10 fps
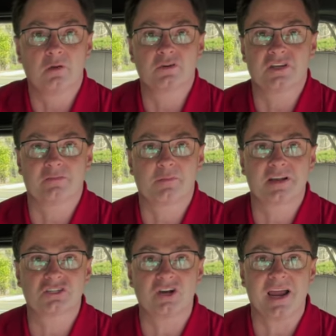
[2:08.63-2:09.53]
which
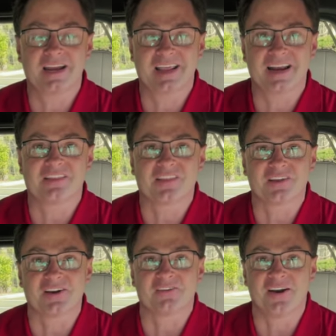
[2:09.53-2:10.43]
everybody's trying to get in the
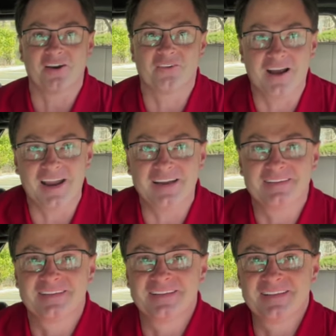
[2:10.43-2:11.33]
third row, right?
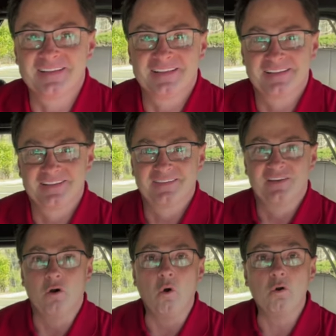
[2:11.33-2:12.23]

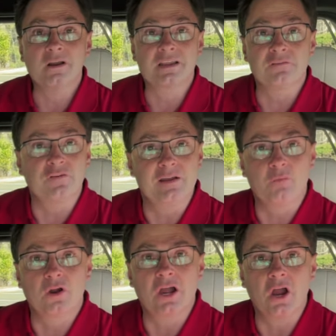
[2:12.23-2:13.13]
Or it can free up
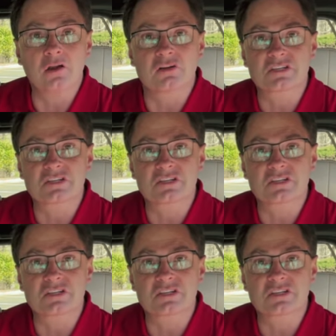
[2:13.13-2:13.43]
more cargo